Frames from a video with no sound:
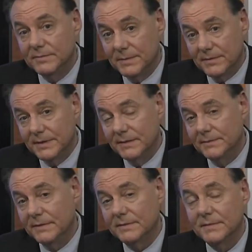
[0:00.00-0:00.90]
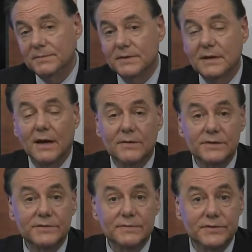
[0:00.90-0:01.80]
remember him, a member of
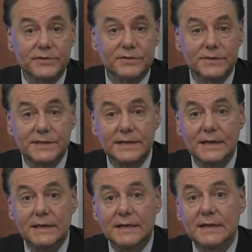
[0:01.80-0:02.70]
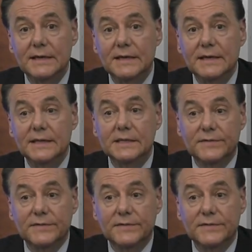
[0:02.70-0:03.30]
Congress from New Jersey, his